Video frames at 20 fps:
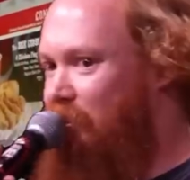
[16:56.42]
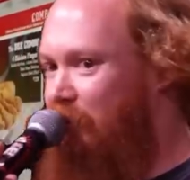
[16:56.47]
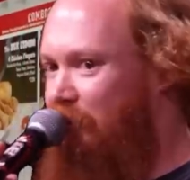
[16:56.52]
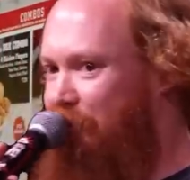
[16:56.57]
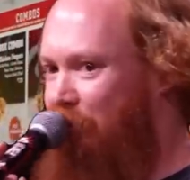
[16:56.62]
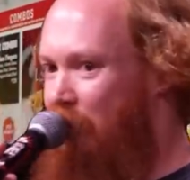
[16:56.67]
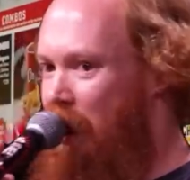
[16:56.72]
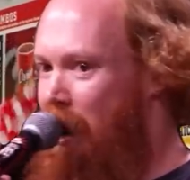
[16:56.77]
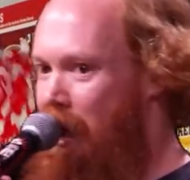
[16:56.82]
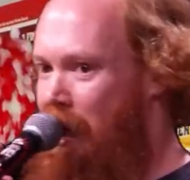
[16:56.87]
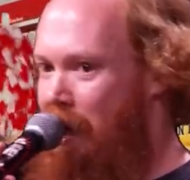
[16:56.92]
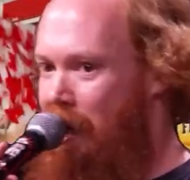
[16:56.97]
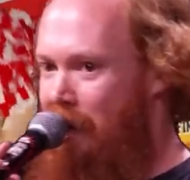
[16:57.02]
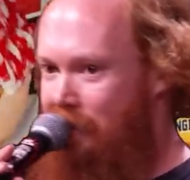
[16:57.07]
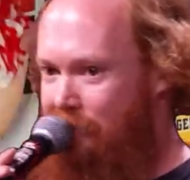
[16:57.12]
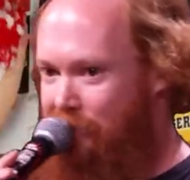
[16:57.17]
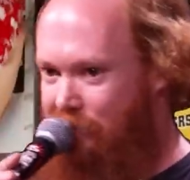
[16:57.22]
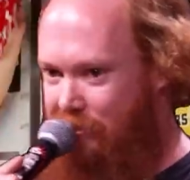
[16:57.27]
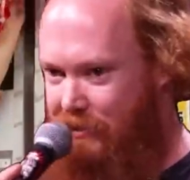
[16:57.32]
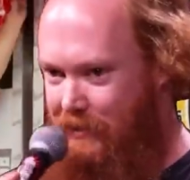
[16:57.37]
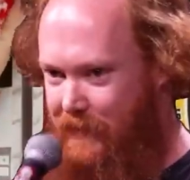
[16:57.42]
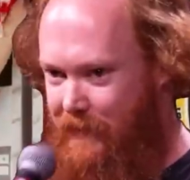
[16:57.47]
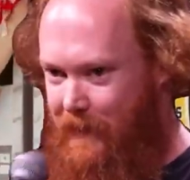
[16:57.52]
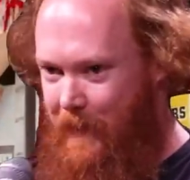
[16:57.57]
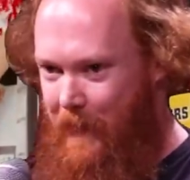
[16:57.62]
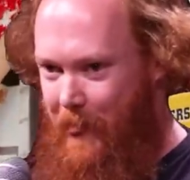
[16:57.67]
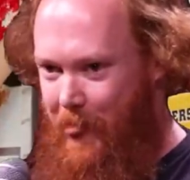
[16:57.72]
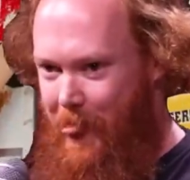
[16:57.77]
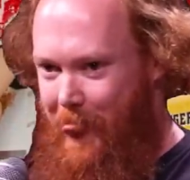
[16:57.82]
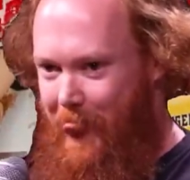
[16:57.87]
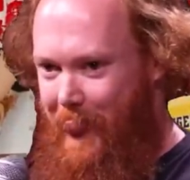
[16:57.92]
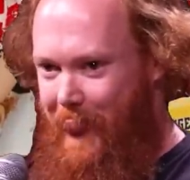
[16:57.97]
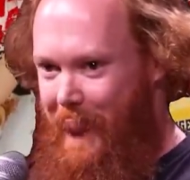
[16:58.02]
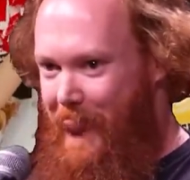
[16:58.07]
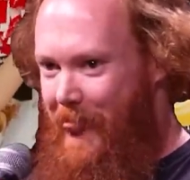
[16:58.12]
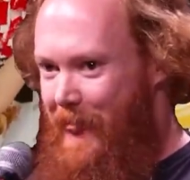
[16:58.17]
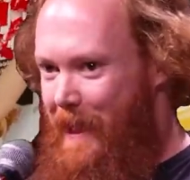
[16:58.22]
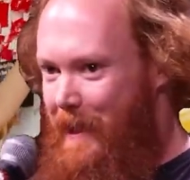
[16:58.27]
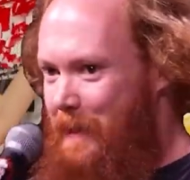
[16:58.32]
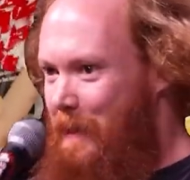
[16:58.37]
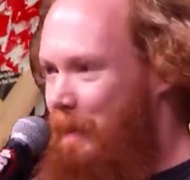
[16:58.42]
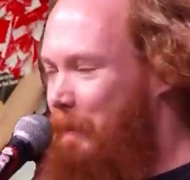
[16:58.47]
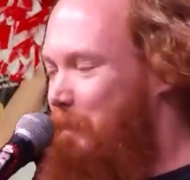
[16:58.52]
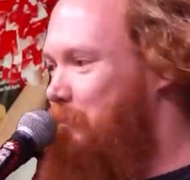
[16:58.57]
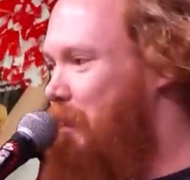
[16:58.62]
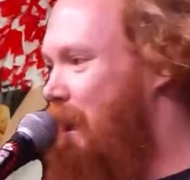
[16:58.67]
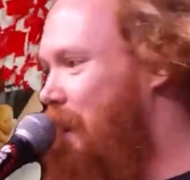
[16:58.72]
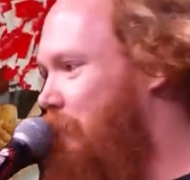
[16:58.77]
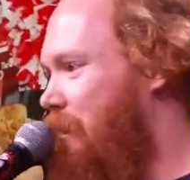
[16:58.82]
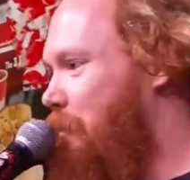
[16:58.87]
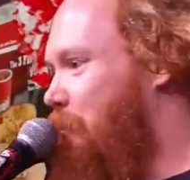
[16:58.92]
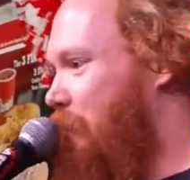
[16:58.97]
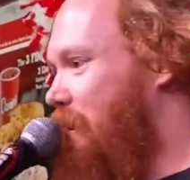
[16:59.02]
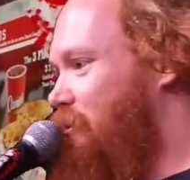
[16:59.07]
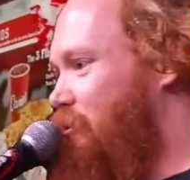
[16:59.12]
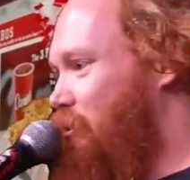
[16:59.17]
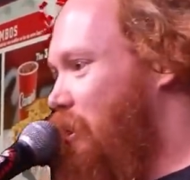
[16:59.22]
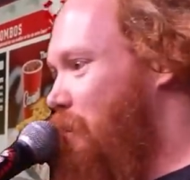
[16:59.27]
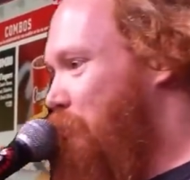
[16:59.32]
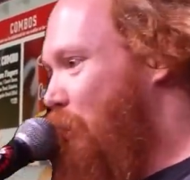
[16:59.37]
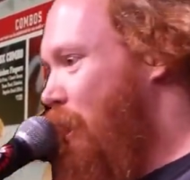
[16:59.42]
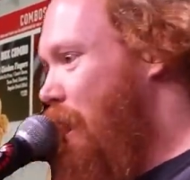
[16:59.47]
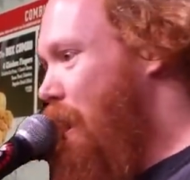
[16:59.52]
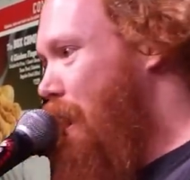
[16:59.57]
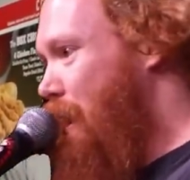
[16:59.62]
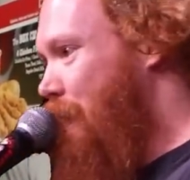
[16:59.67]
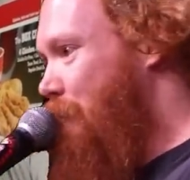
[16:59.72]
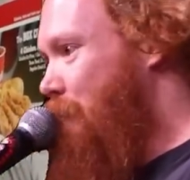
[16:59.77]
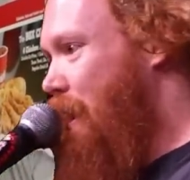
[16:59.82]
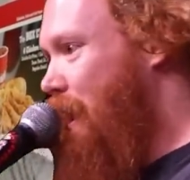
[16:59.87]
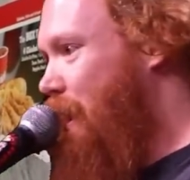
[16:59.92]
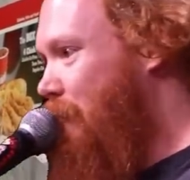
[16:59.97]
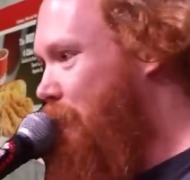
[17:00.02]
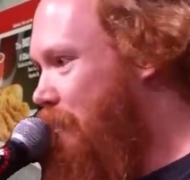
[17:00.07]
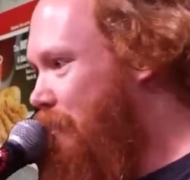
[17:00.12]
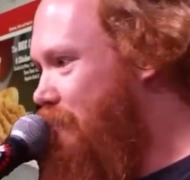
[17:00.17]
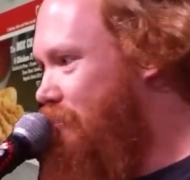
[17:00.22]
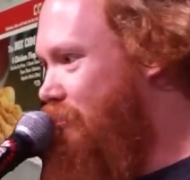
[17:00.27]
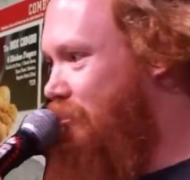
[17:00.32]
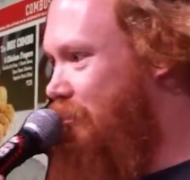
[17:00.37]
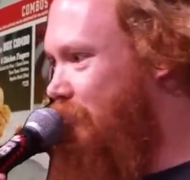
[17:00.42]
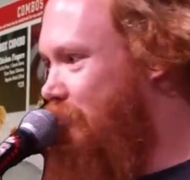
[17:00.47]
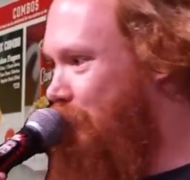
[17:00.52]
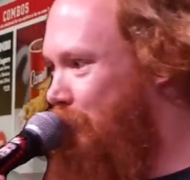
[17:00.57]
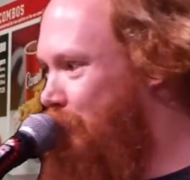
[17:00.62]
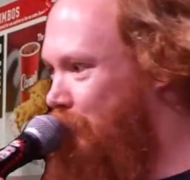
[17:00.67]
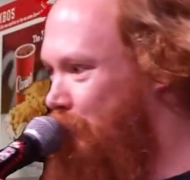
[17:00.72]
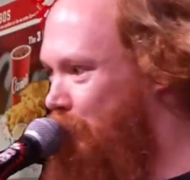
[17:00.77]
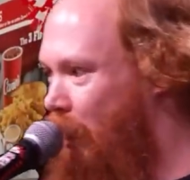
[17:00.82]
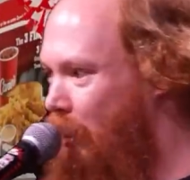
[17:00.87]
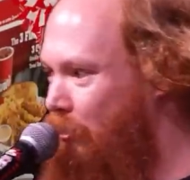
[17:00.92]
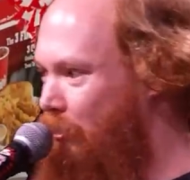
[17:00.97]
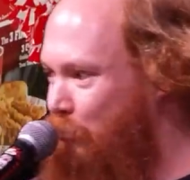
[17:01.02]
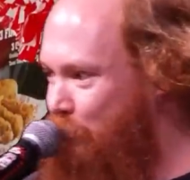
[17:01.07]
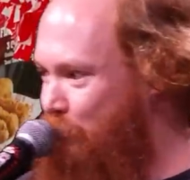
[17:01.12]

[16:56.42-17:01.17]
of fries, maybe piece of bread, maybe some other